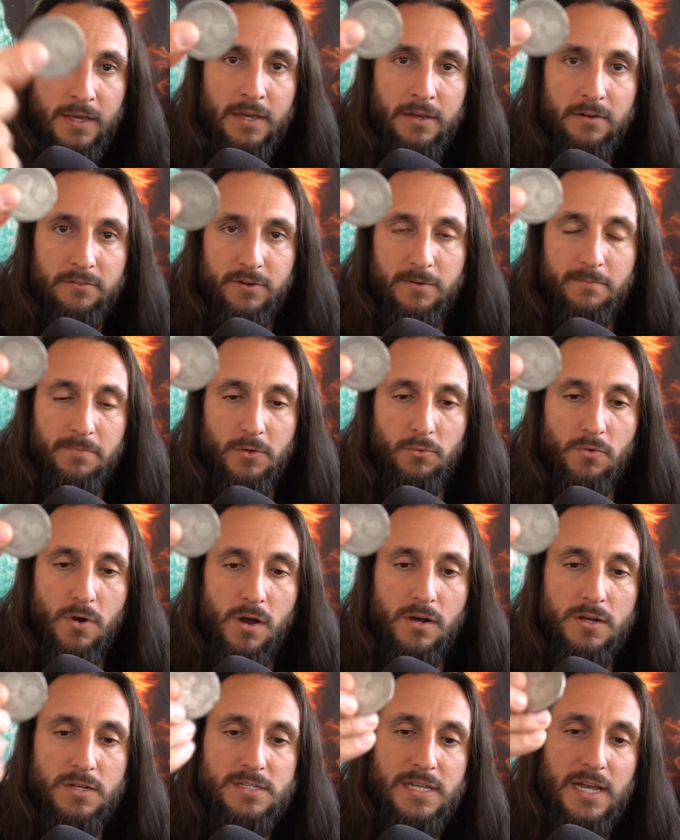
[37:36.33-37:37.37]
from the
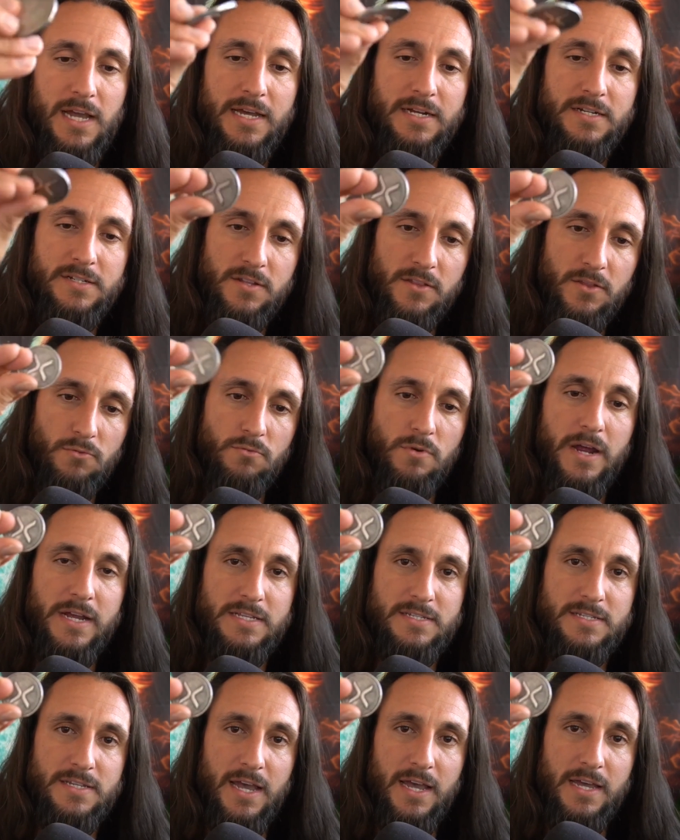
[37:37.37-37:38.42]
wrong side to the right
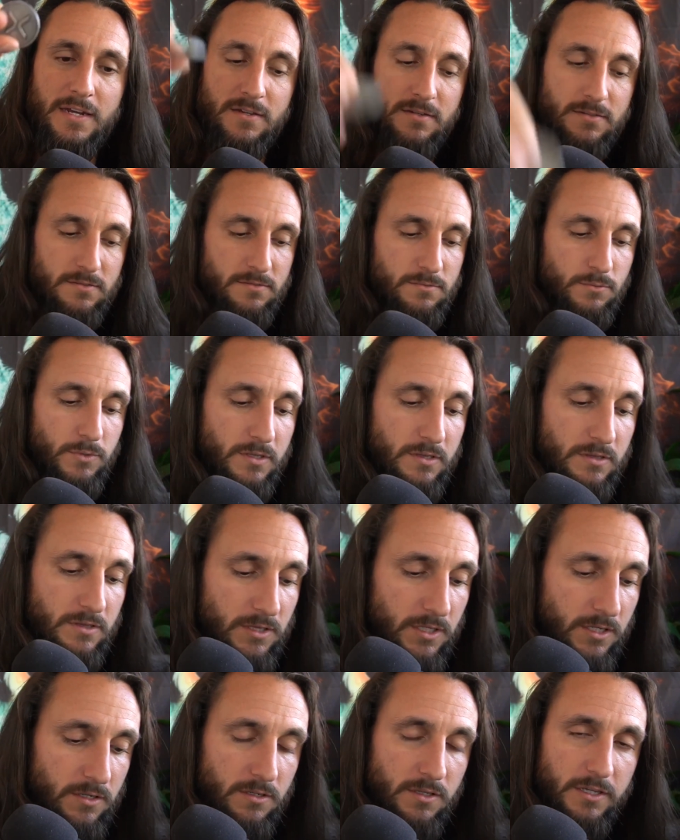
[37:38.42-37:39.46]
side. We
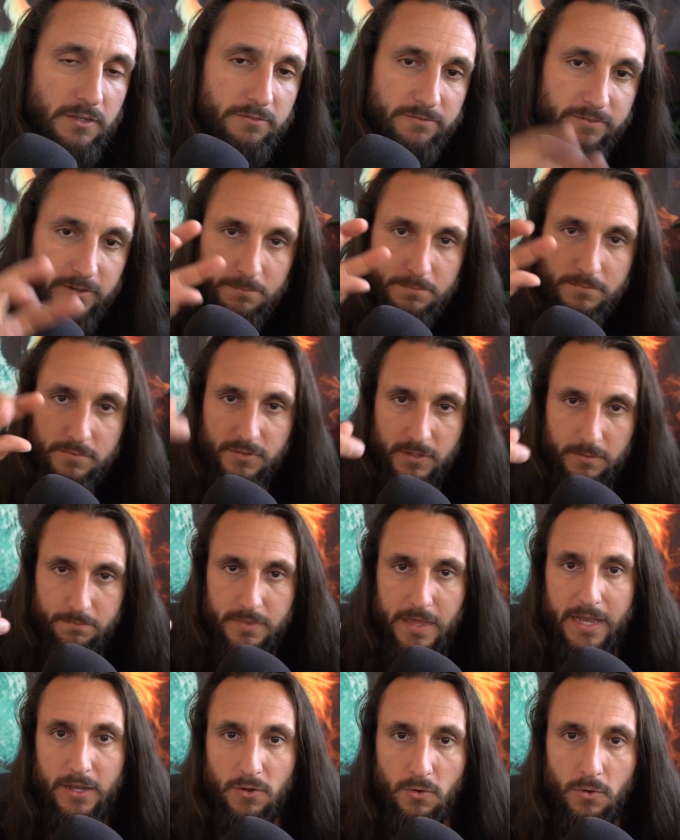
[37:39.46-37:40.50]
literally flipped
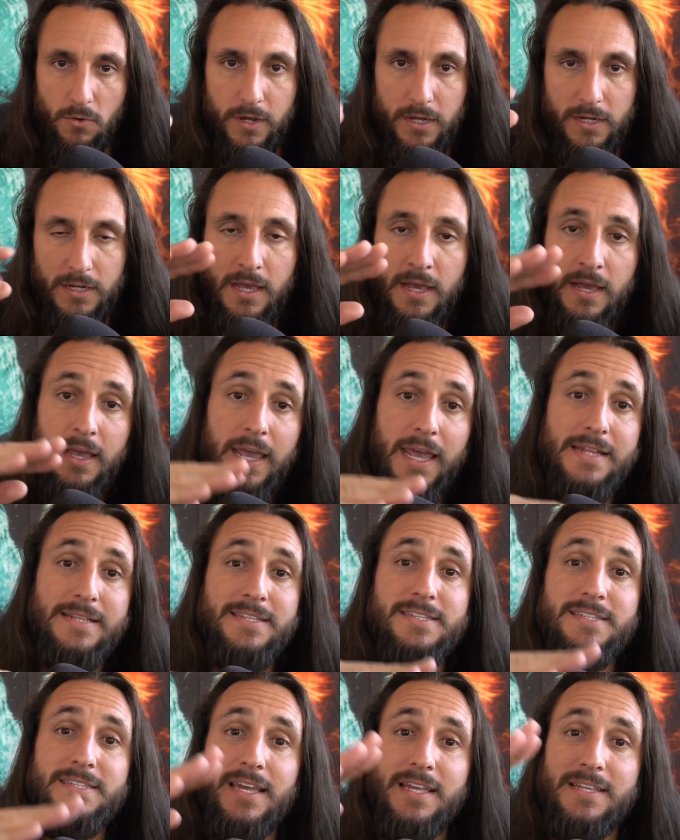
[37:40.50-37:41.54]
that coin. And
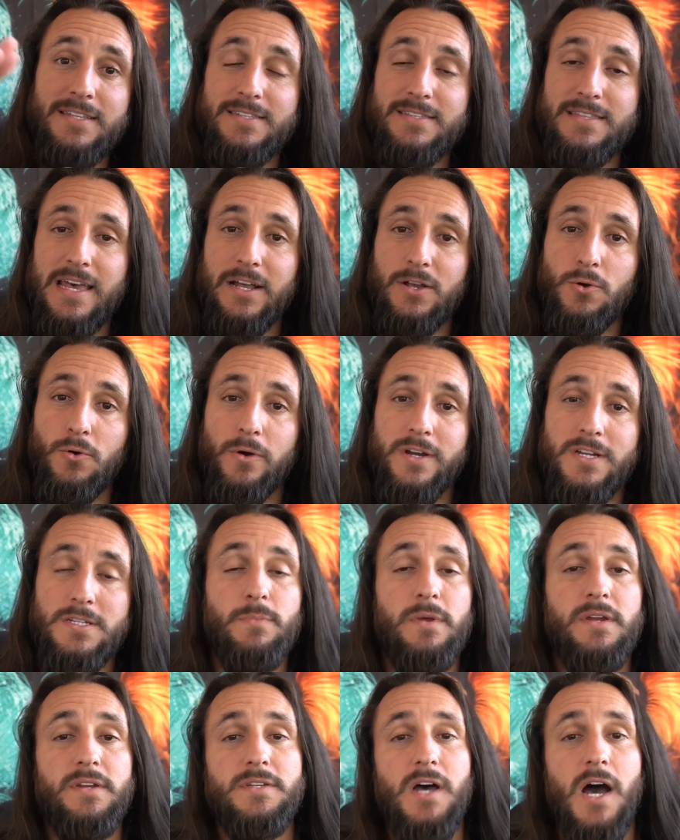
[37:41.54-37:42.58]
since that coin has
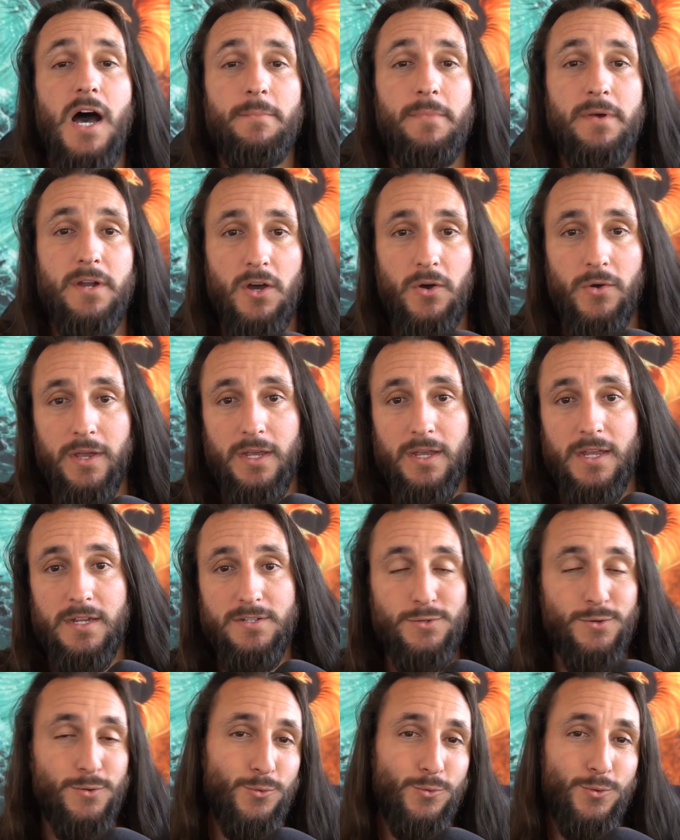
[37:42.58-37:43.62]
been dominoing
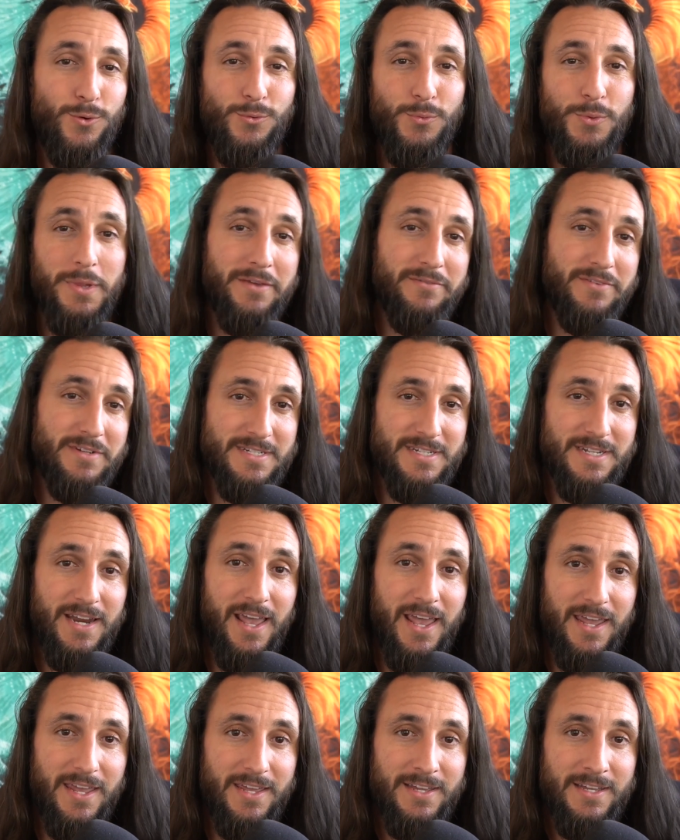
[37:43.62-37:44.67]
into the world we live in
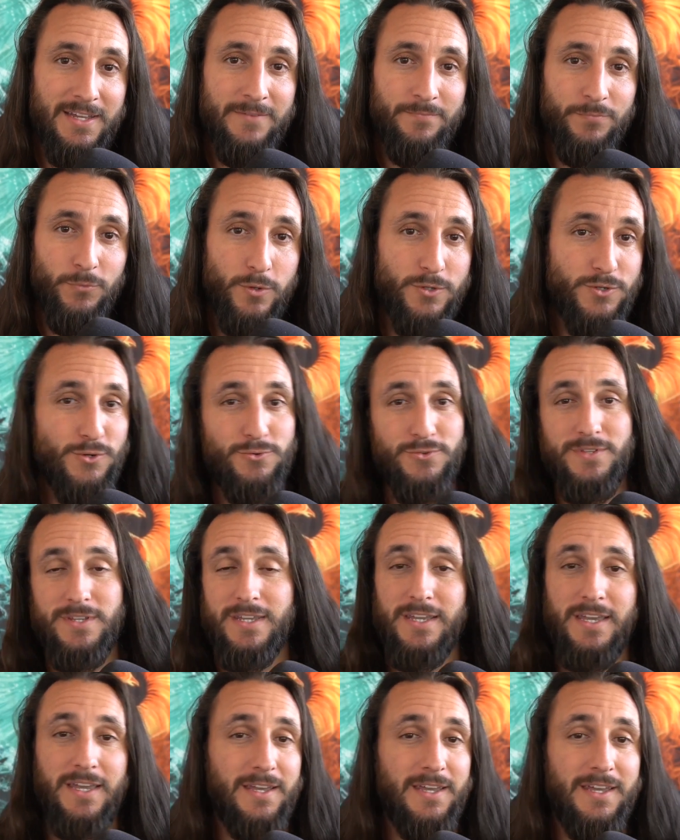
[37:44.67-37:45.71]
today, which you're
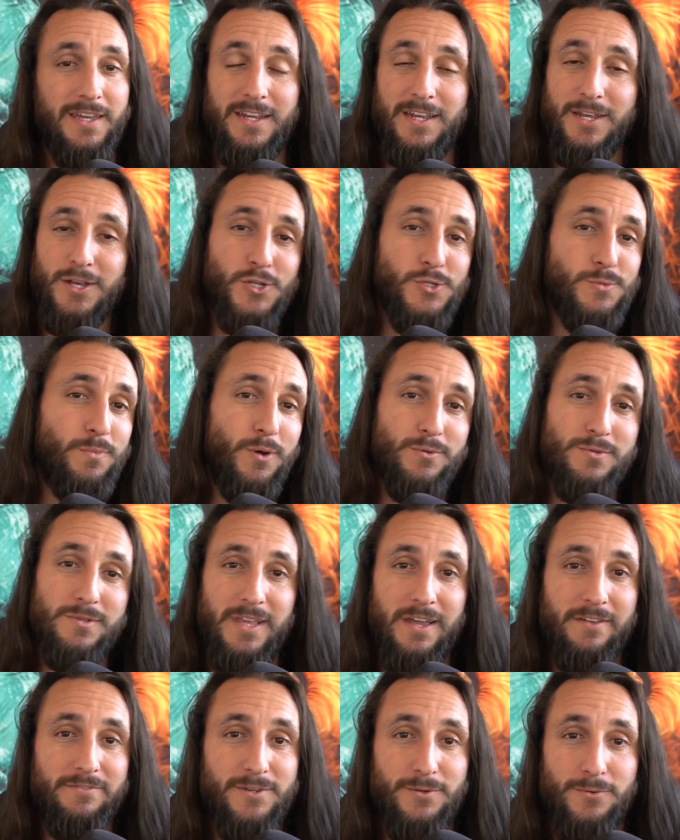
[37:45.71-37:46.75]
seeing it getting exposed
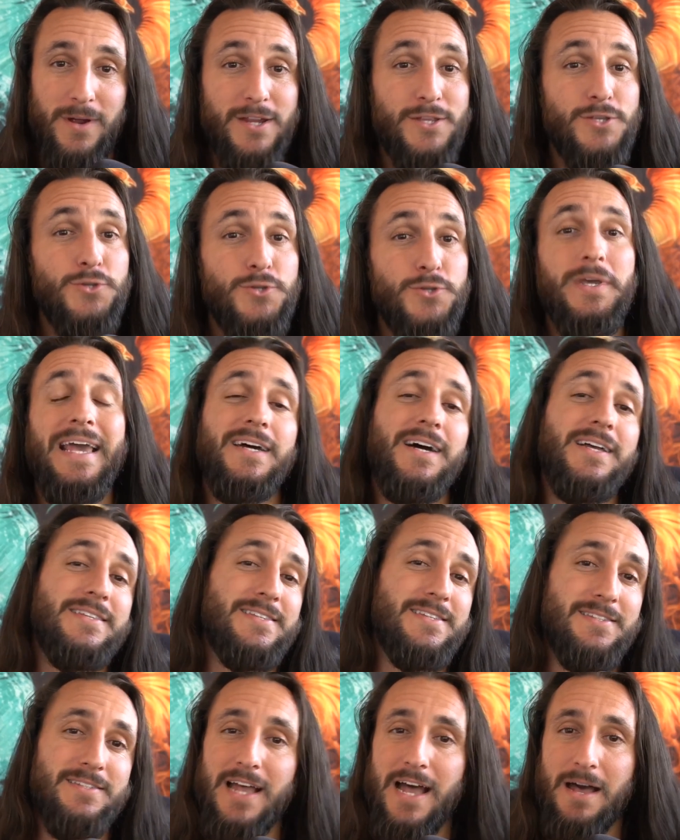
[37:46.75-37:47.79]
left and right. You cannot
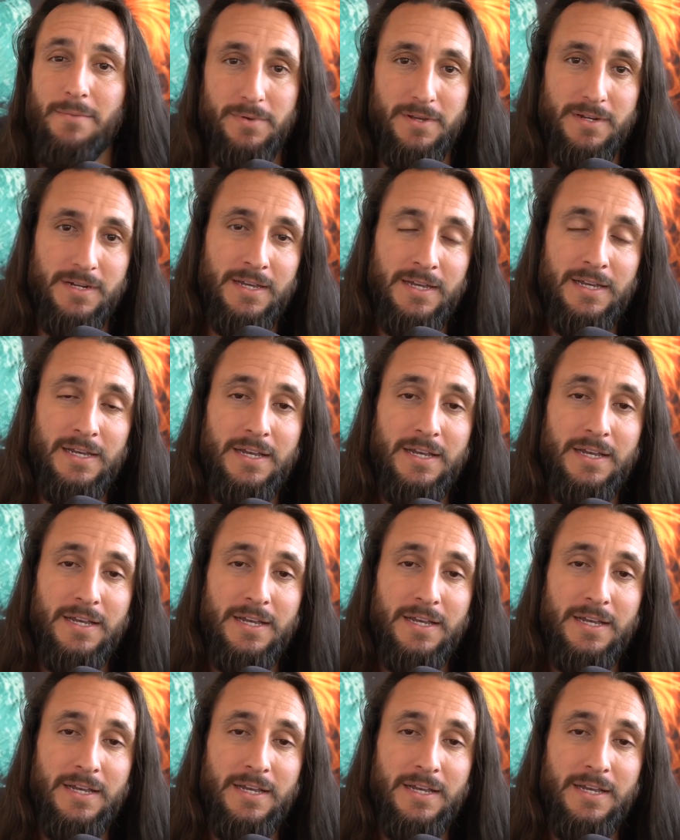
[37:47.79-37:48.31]
stop it.